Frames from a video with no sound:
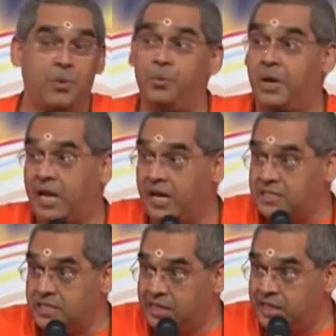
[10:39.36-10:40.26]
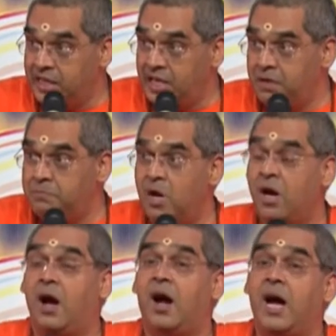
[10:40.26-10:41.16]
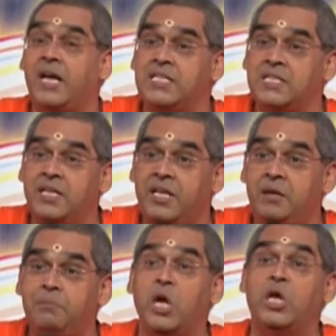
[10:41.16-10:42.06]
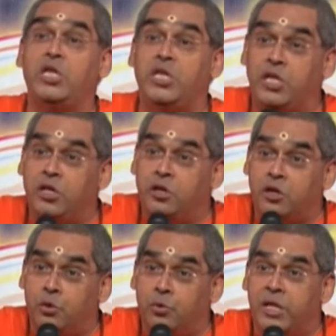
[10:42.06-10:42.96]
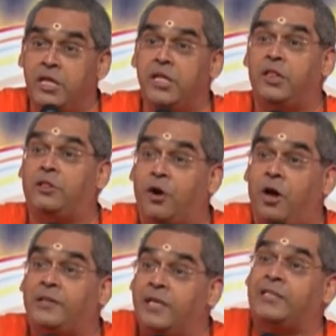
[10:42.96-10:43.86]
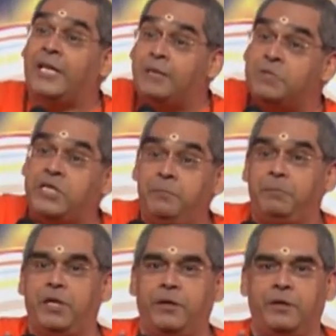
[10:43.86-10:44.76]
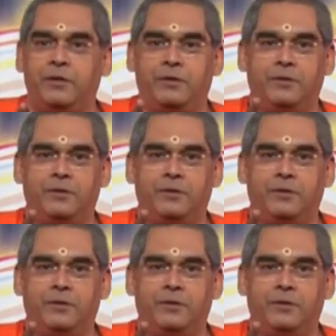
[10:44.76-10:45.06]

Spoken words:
When I sleep including the thought that I am sleeping.